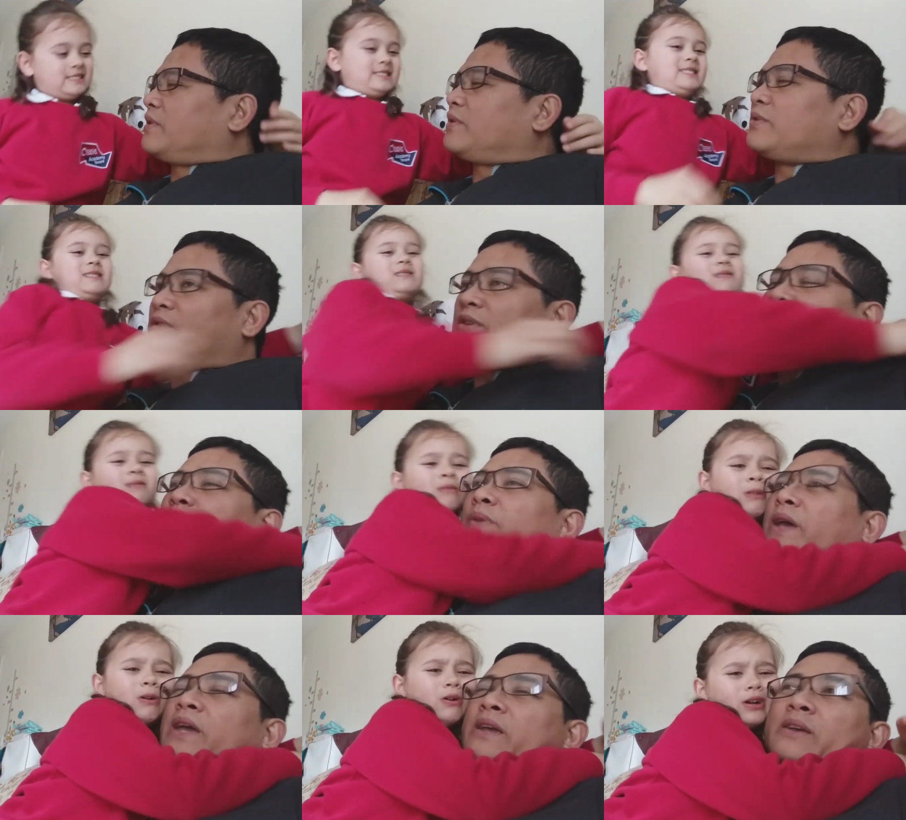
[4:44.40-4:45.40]
Speaker 1: You don't need to
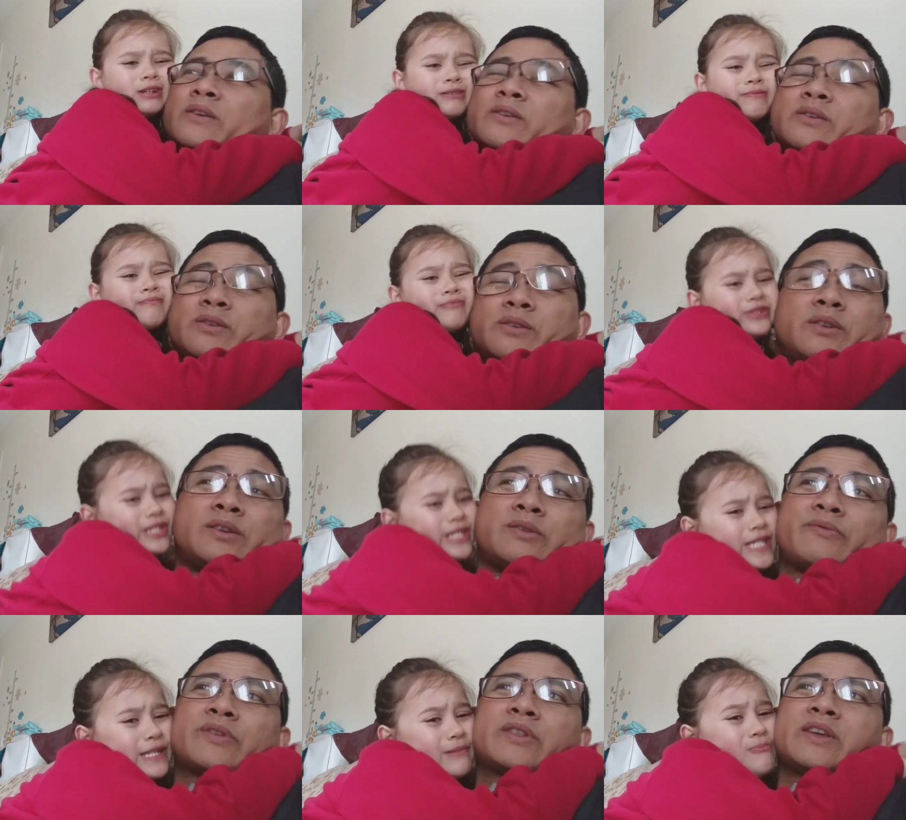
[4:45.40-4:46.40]
pay. Oh, you, like
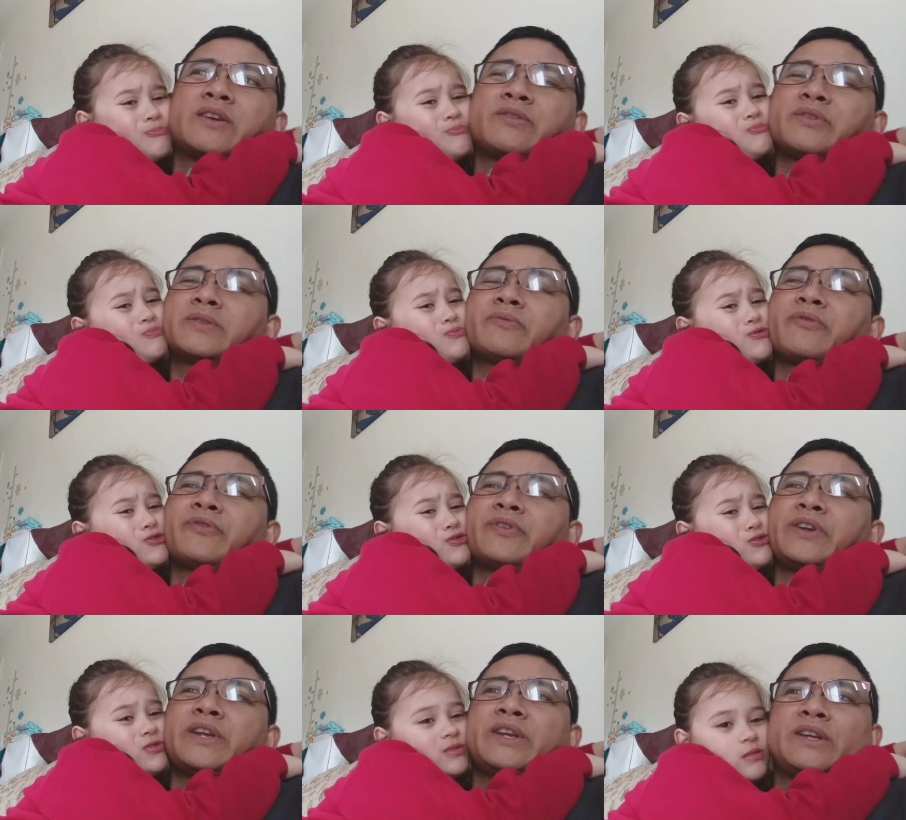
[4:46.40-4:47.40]
Everything you... here is
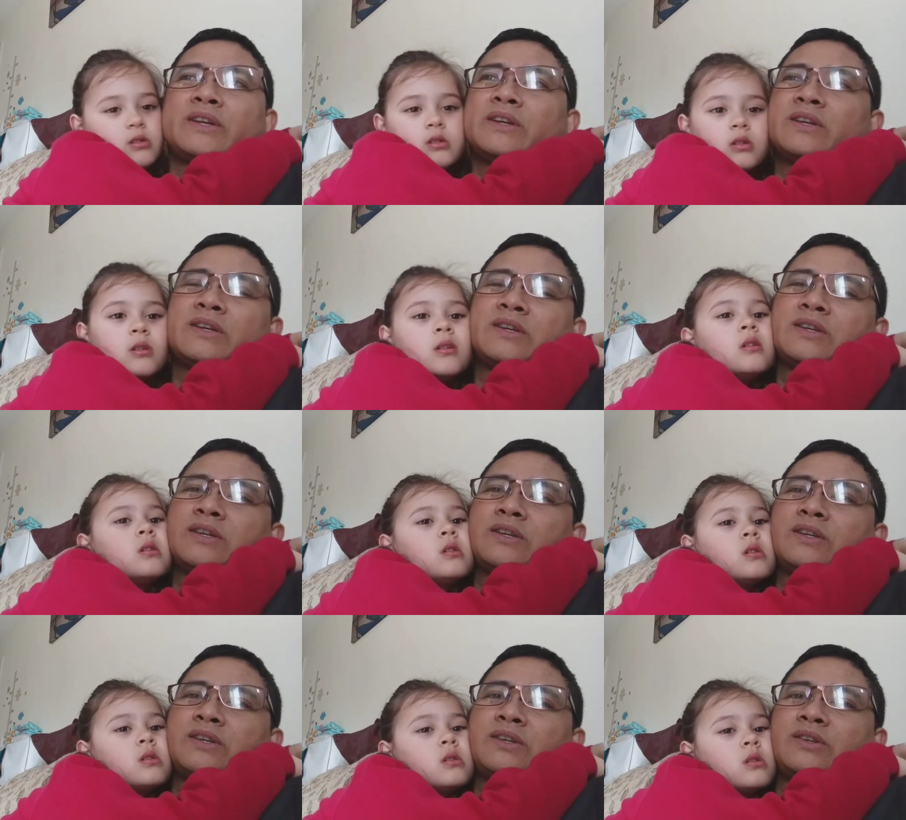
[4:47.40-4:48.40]
free.
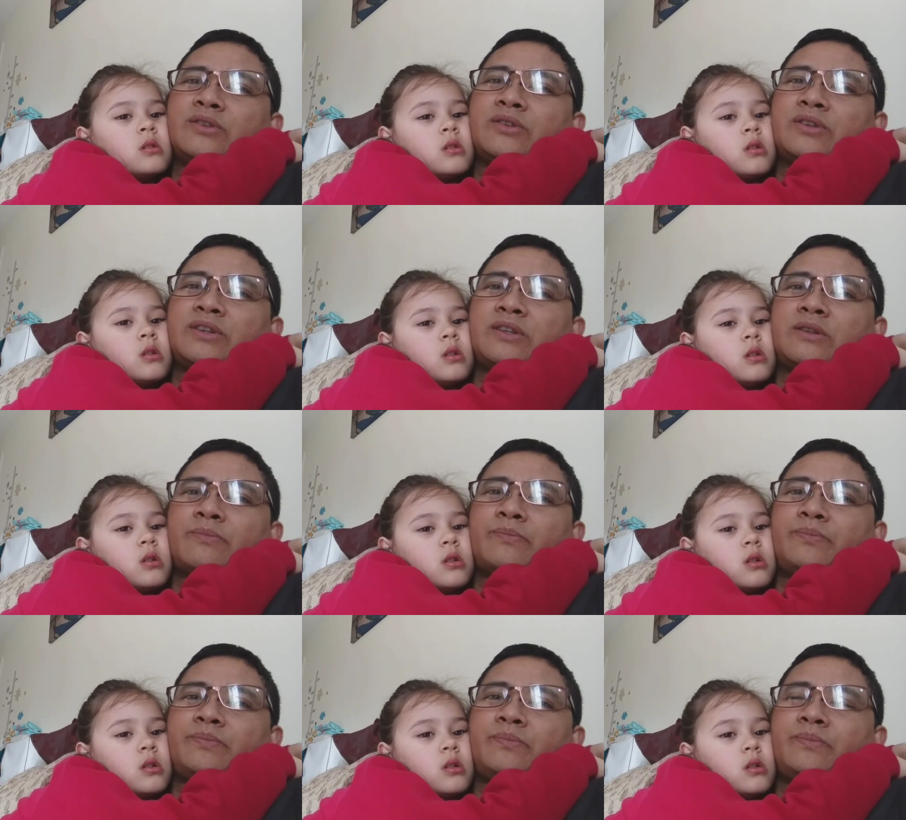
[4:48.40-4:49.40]
You don't need to
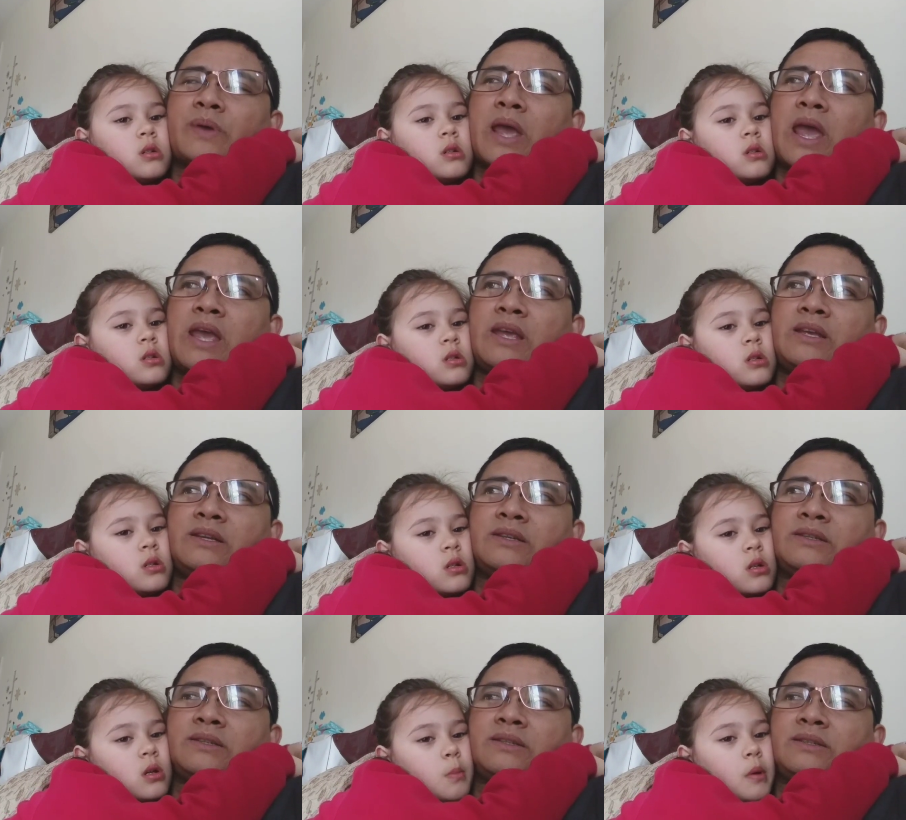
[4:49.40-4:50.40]
pay.
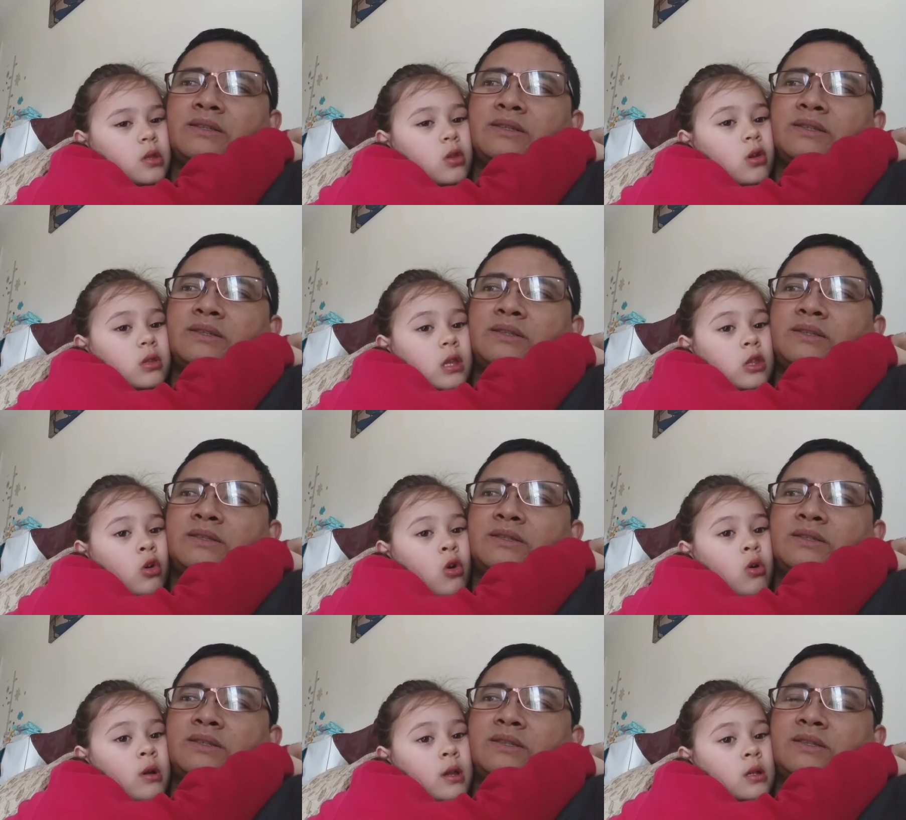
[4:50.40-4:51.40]
Speaker 2: But not the
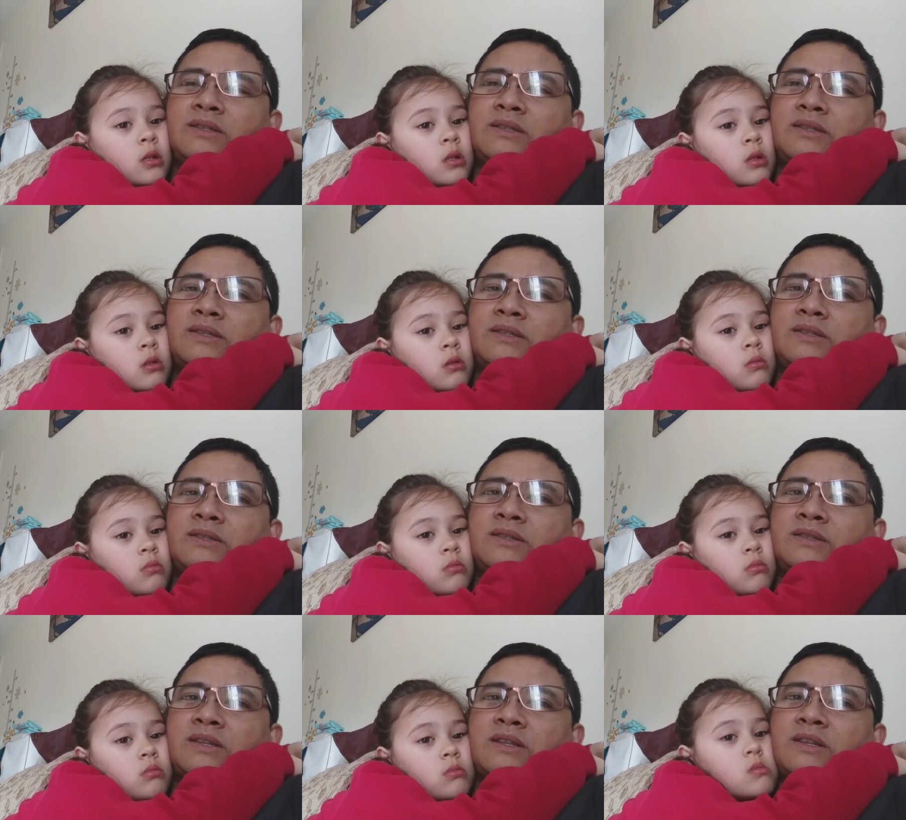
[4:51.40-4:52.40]
toys.
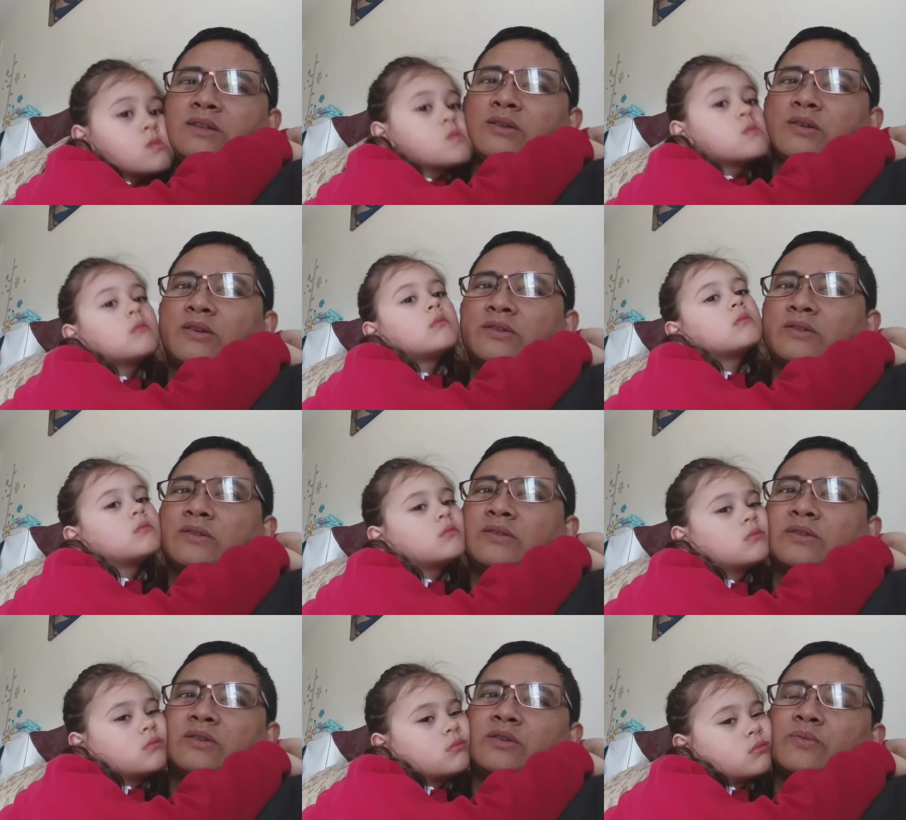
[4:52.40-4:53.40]
Speaker 1: Not the toys.
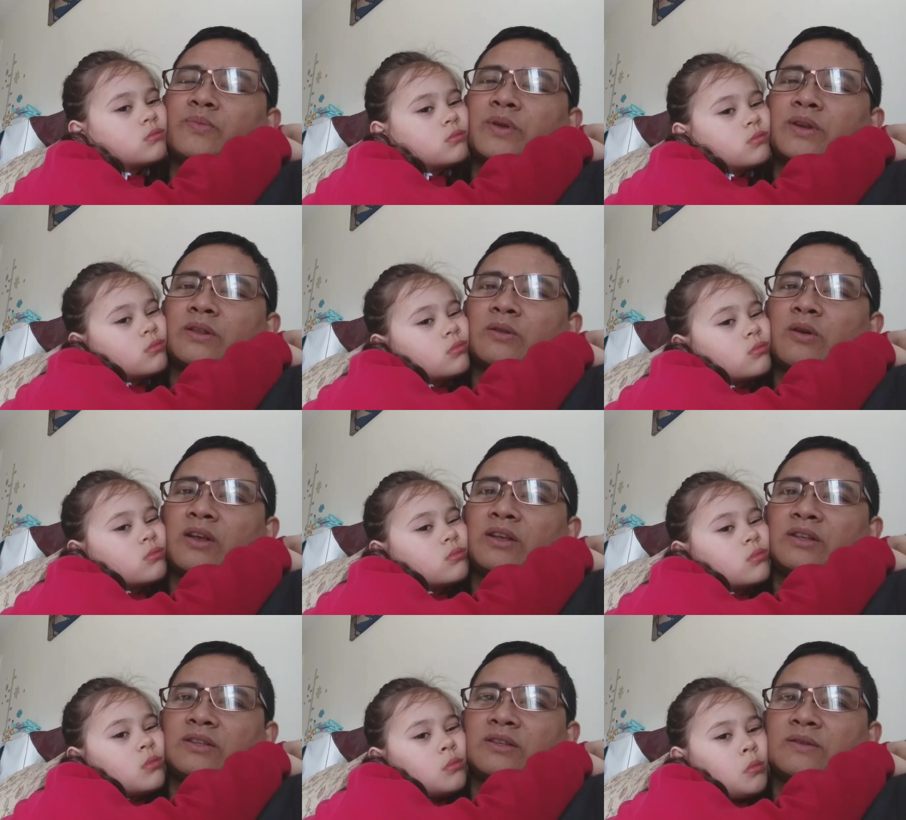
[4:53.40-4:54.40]
Do you pay the
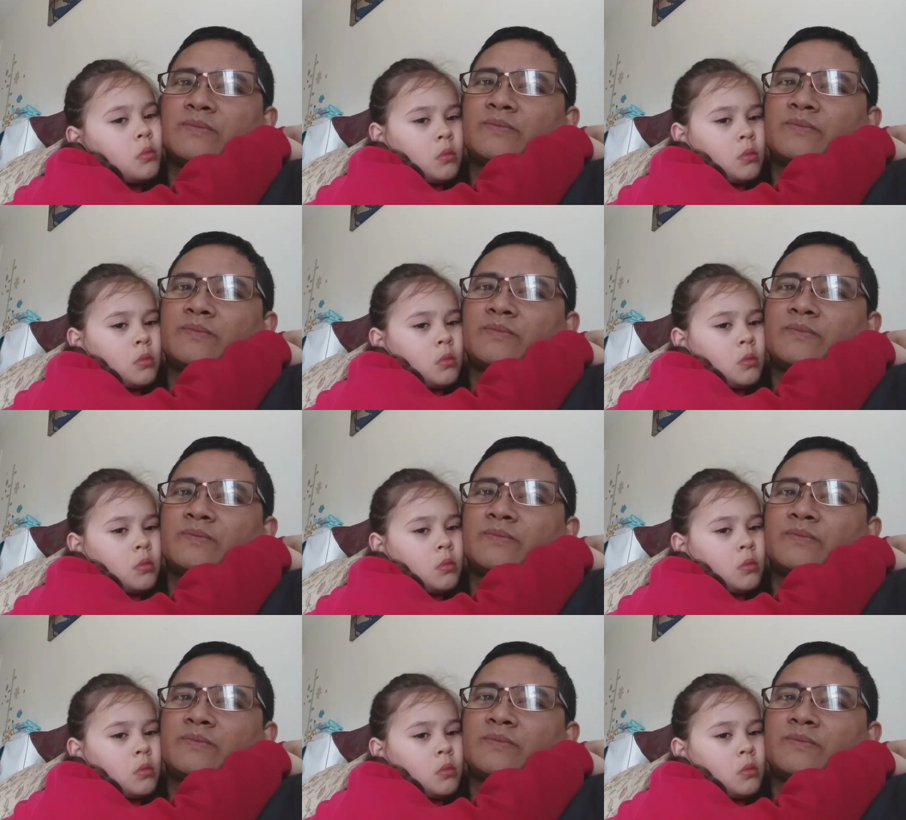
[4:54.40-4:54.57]
toys?